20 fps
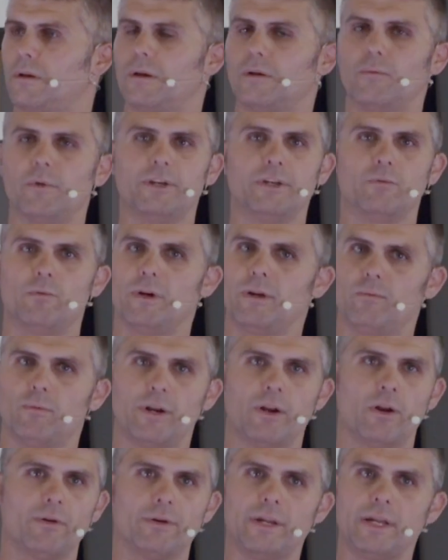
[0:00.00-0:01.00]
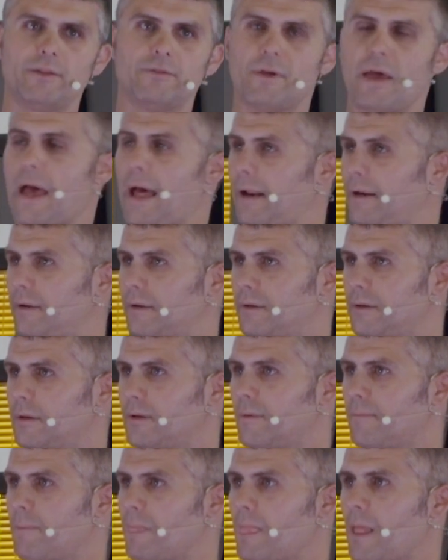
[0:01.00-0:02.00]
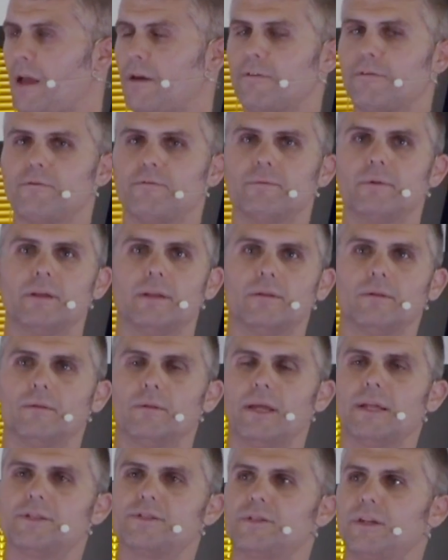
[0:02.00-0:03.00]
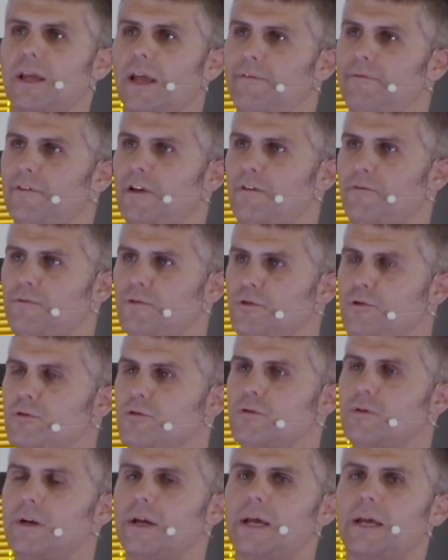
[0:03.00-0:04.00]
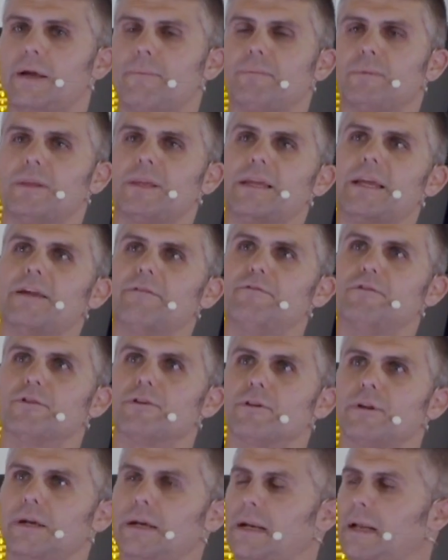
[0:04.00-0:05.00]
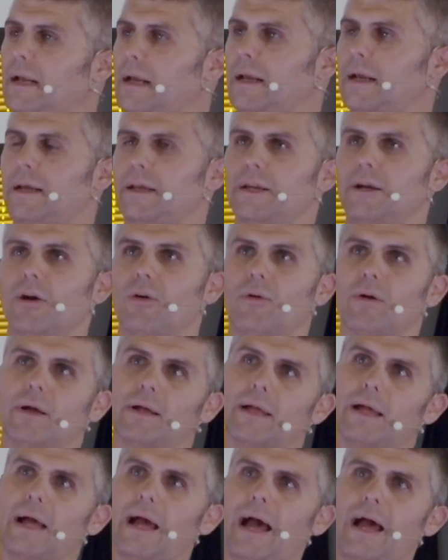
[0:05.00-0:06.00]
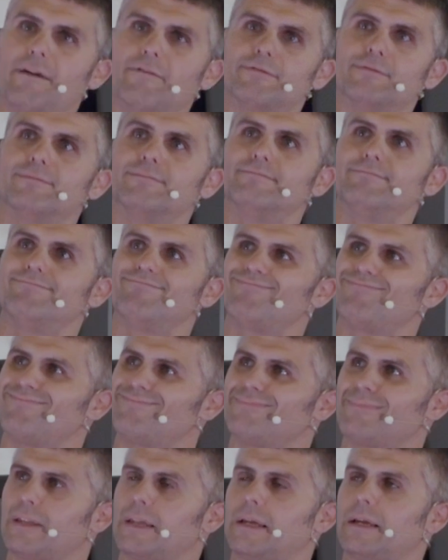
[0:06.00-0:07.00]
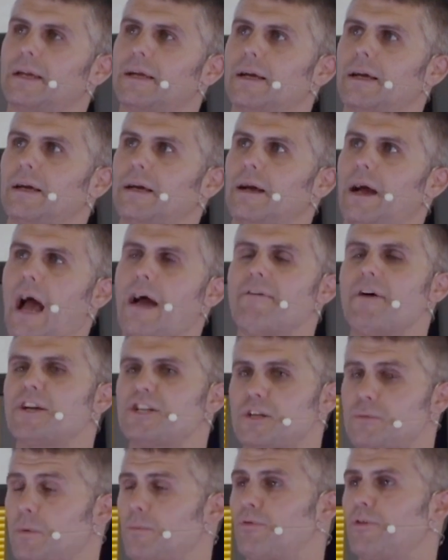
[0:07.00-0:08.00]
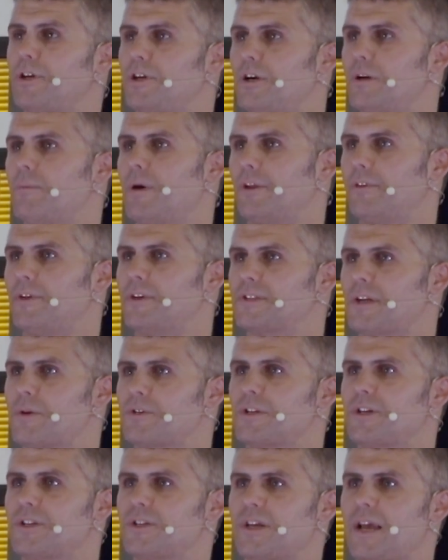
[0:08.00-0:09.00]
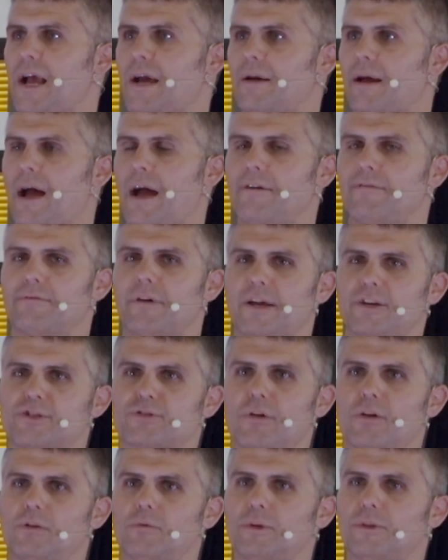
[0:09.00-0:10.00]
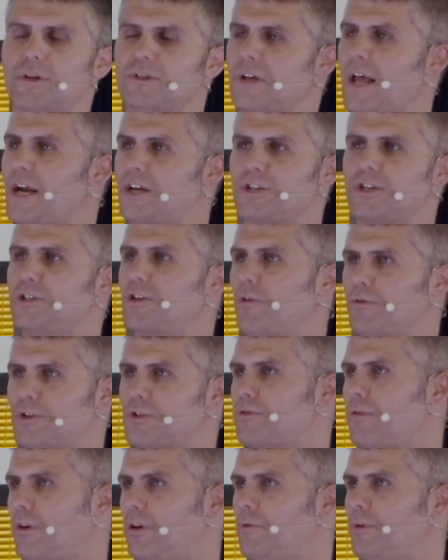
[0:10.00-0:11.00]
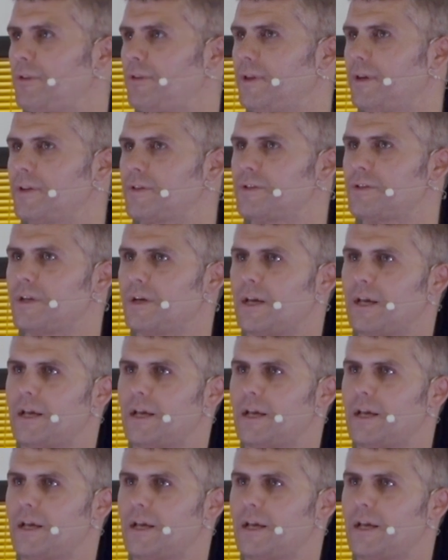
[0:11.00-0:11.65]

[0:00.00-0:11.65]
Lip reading: We don't need that. It's if you're and I've actually been pretty good about this. I was going to say I struggle with this. I actually don't struggle with this.